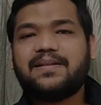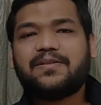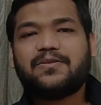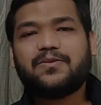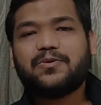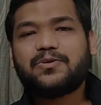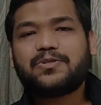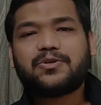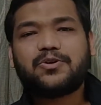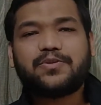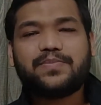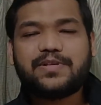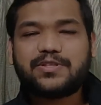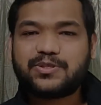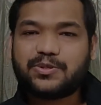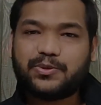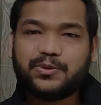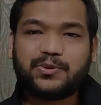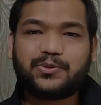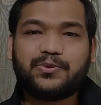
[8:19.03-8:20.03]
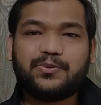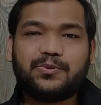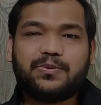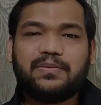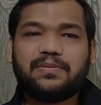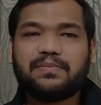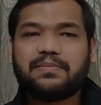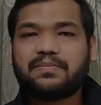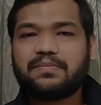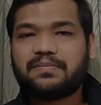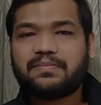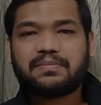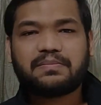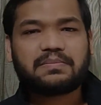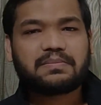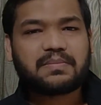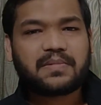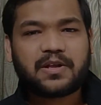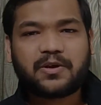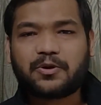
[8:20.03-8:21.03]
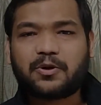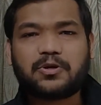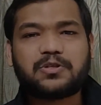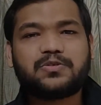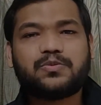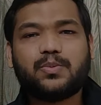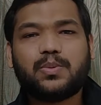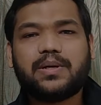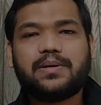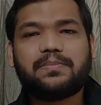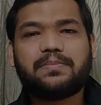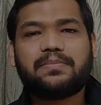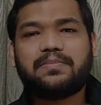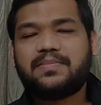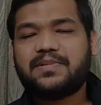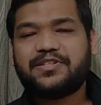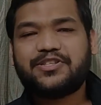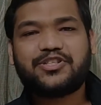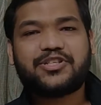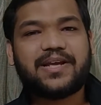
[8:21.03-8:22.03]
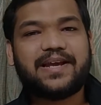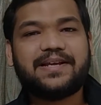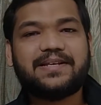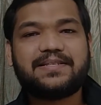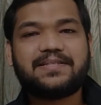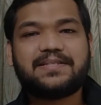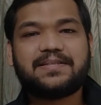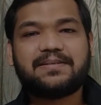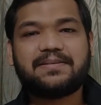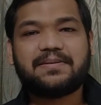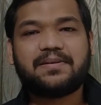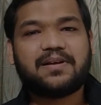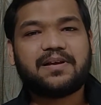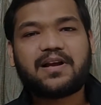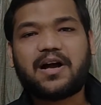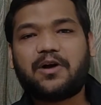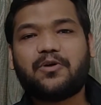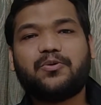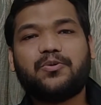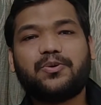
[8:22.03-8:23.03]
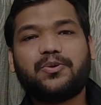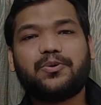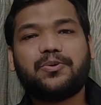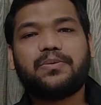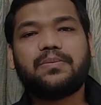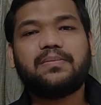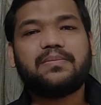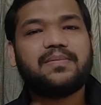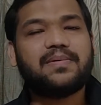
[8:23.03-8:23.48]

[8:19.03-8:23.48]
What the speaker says: Those could be Sudoku, crossword, chess, Kakuro,